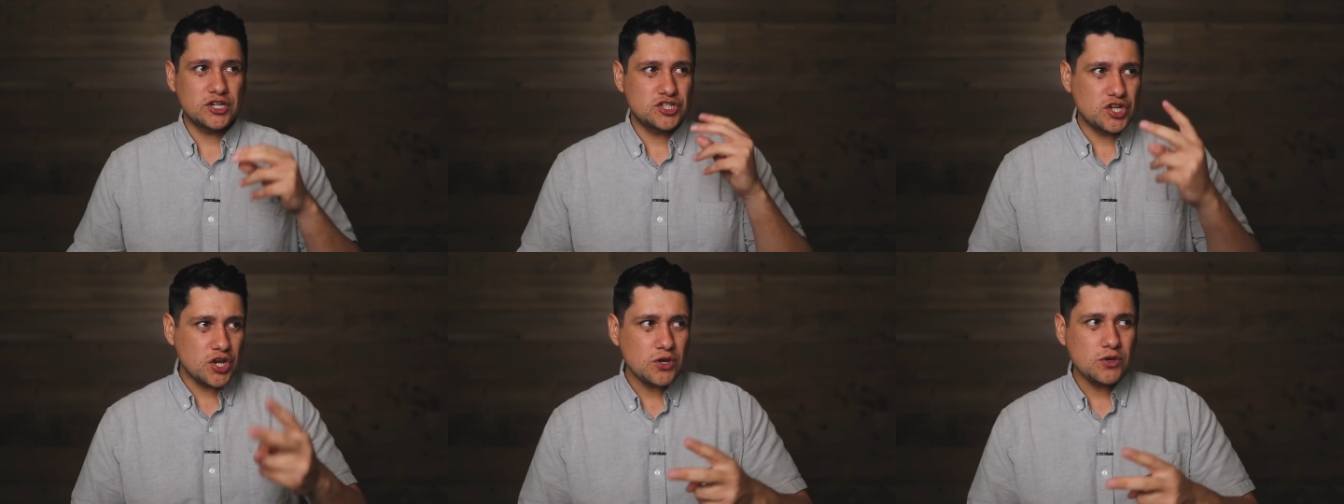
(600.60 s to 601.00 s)
the
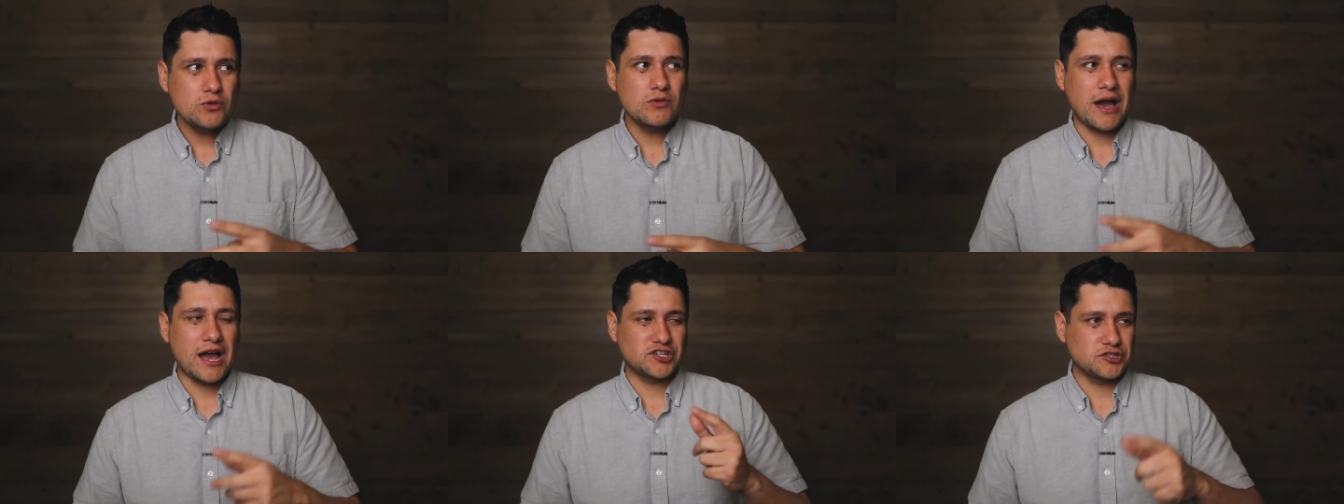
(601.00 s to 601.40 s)

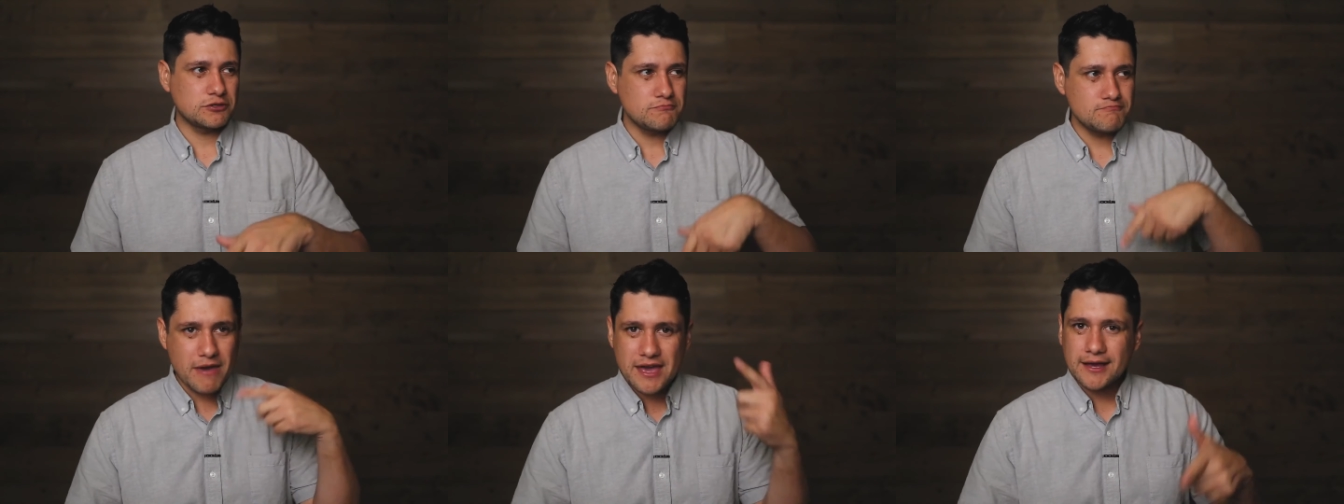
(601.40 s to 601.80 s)
two
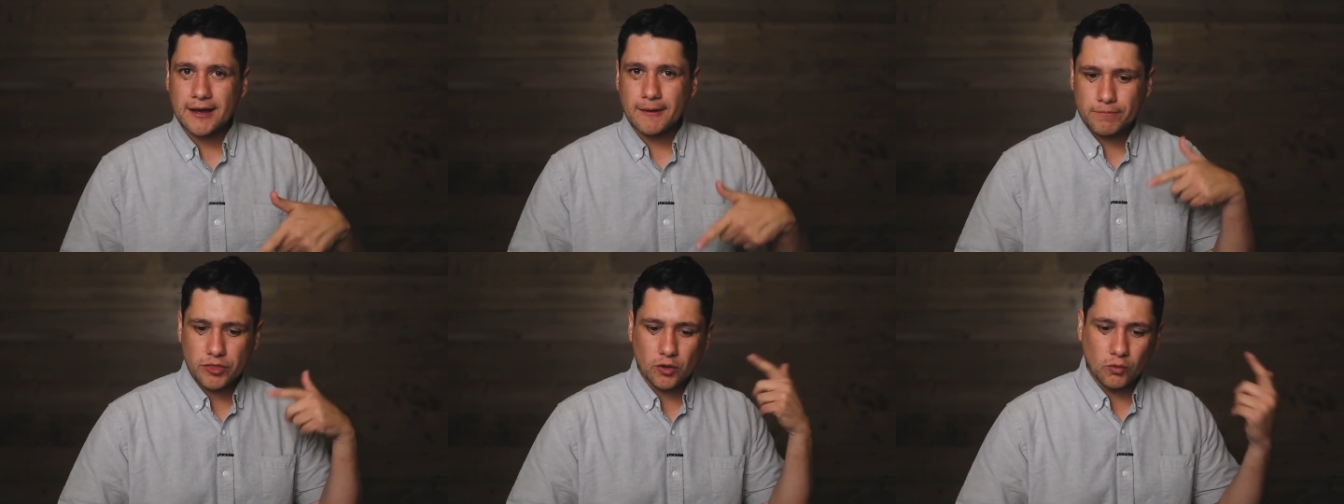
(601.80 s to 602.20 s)
actually make
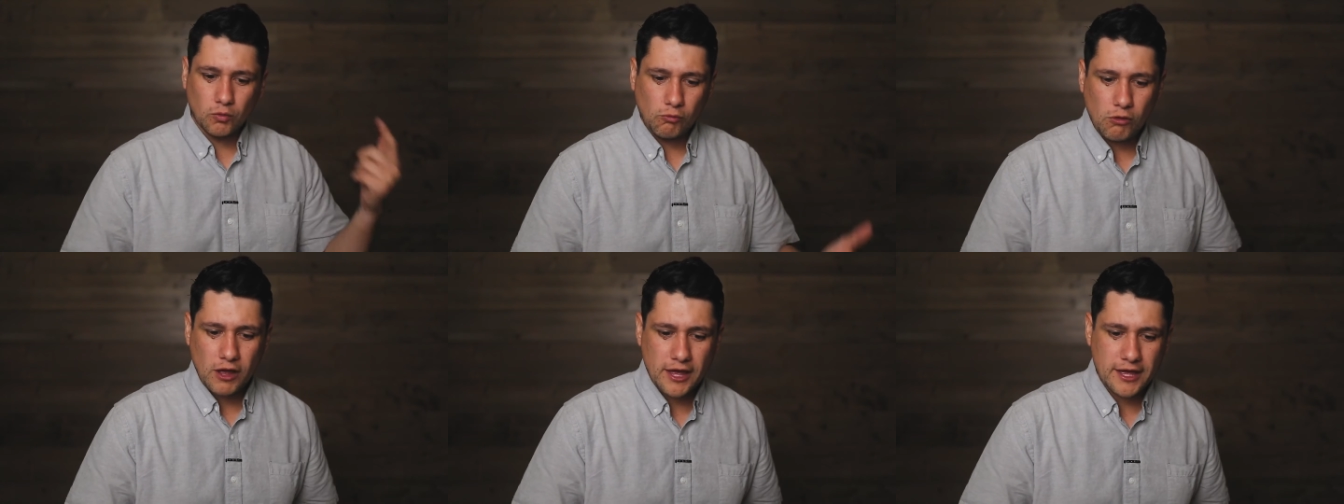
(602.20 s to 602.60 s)
up the
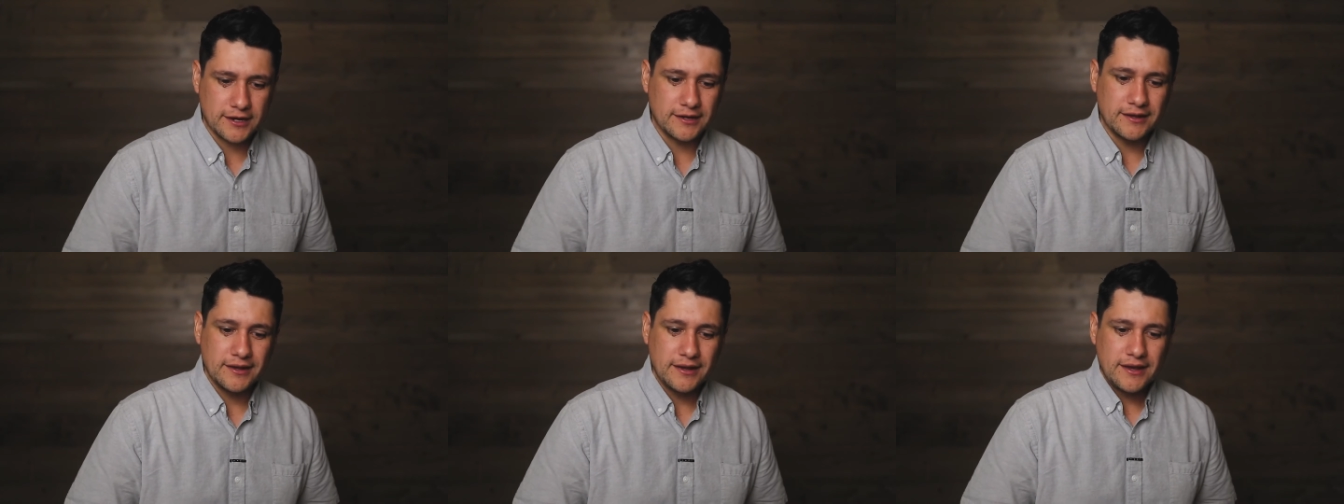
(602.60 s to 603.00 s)

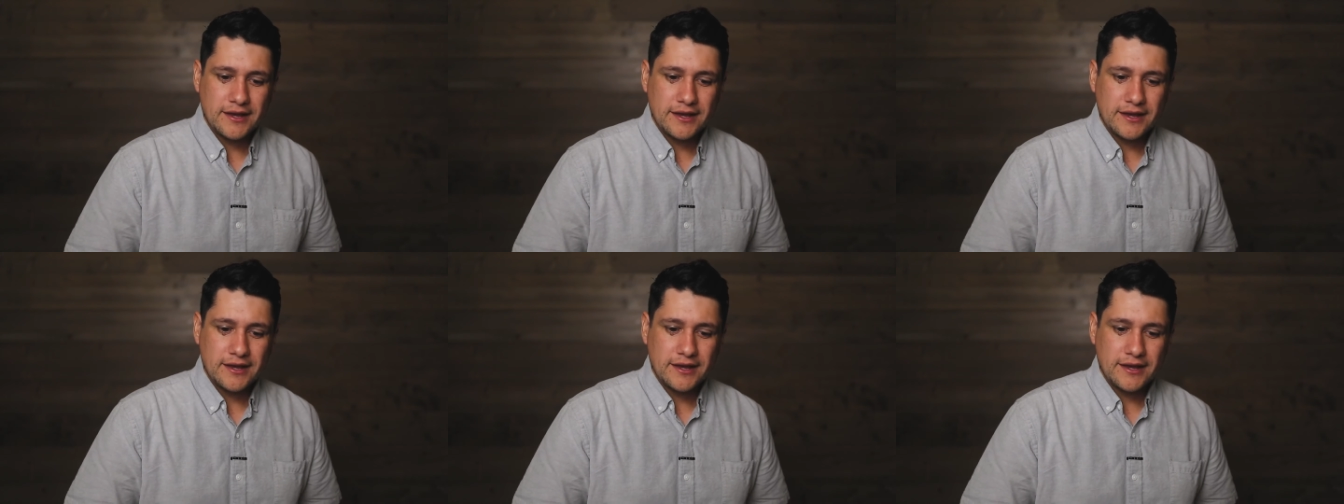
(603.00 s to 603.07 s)
one.